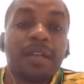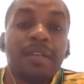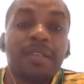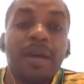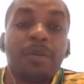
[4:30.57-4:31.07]

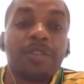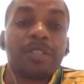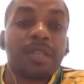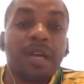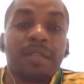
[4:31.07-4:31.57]
And that
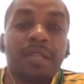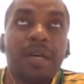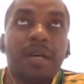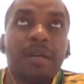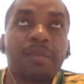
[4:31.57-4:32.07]
was
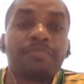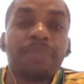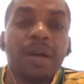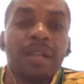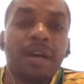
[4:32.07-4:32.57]
under
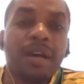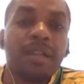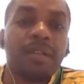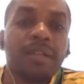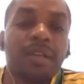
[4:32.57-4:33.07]
Paul Hall,
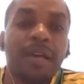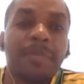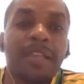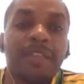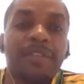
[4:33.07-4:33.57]
I
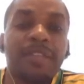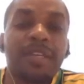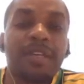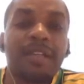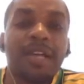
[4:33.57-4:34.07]
believe, in
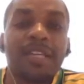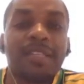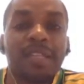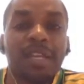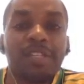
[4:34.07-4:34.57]
the latter
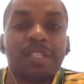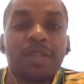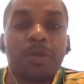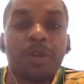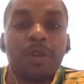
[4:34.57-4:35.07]
stages
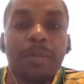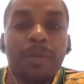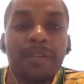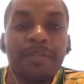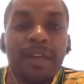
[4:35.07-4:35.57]
of the World Cup
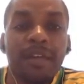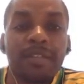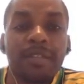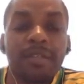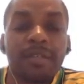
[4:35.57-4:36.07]

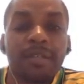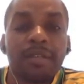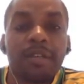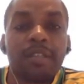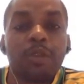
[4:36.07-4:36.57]
qualifiers.
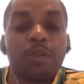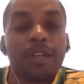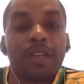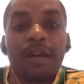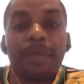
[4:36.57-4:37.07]
He
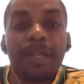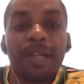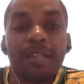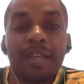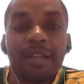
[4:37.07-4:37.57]
scored a
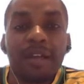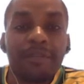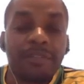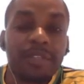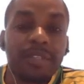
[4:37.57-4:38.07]
penalty at the
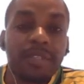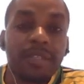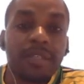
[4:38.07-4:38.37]
office.